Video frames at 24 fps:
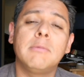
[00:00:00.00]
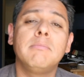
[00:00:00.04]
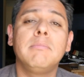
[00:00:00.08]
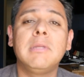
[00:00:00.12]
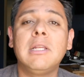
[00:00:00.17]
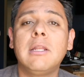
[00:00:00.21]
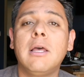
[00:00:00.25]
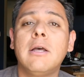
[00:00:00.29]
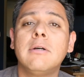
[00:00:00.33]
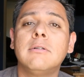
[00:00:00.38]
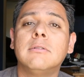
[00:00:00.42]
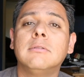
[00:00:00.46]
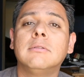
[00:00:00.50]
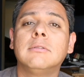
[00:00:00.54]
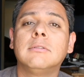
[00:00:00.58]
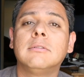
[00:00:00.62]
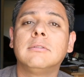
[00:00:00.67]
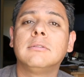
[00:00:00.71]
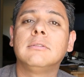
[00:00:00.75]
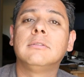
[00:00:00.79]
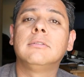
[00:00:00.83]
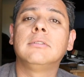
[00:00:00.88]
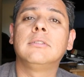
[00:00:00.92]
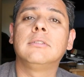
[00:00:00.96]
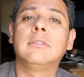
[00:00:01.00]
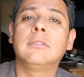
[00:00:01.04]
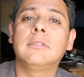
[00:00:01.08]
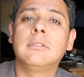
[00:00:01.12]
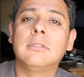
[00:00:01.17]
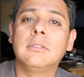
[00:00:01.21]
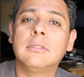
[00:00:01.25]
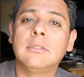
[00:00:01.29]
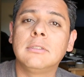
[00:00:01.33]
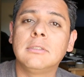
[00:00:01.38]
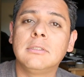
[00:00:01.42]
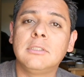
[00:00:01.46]
them below.
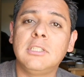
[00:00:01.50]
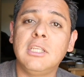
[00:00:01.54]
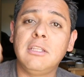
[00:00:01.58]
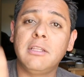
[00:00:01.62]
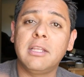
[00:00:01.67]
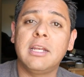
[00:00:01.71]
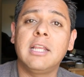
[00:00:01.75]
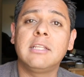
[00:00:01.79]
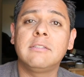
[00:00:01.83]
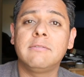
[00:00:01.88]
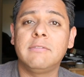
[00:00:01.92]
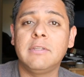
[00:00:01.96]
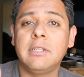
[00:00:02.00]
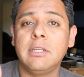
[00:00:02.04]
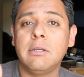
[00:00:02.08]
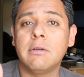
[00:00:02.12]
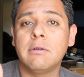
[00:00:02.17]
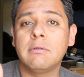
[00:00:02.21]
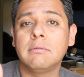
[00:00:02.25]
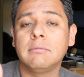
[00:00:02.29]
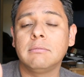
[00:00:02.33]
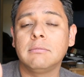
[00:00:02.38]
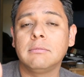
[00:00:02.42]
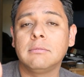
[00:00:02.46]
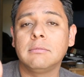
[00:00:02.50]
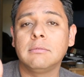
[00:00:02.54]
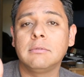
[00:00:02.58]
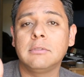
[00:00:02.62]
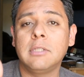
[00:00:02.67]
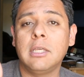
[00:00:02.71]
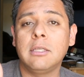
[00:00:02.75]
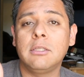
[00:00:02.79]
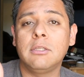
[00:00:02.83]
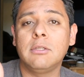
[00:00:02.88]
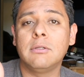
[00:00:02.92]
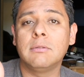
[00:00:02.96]
See you in the next video.
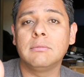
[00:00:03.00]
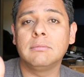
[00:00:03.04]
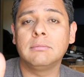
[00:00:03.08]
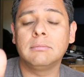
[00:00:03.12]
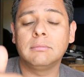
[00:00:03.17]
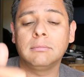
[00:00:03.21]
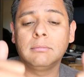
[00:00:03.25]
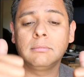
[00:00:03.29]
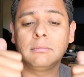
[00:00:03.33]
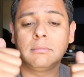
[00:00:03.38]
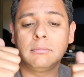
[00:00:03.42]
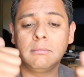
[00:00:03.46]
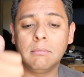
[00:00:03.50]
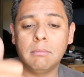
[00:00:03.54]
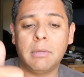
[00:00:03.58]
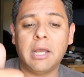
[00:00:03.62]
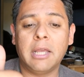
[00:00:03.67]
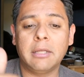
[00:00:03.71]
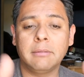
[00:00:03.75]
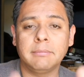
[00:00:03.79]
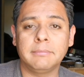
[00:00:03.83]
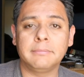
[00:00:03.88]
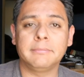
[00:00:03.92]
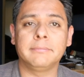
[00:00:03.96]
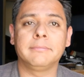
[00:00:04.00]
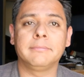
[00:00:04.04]
Thank you. Bye.